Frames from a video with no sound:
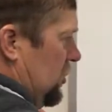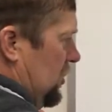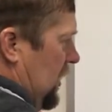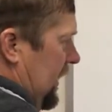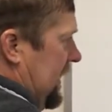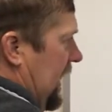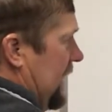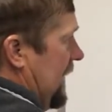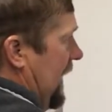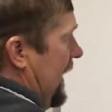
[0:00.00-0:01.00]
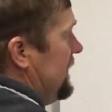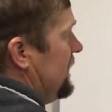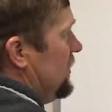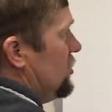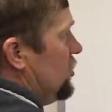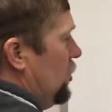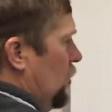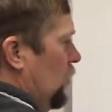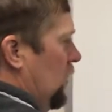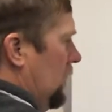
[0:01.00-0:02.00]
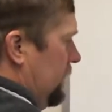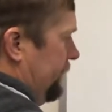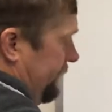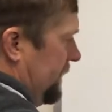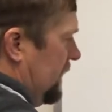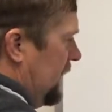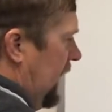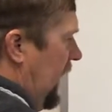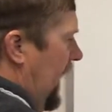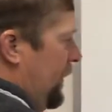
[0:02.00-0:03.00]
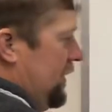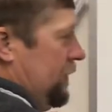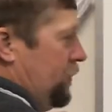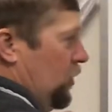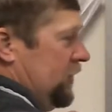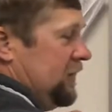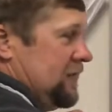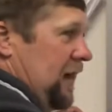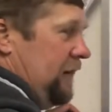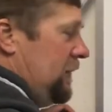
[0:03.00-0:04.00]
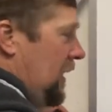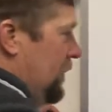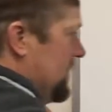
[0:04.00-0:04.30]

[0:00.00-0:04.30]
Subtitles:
again, 8 and a 2. They happen to put the same numbers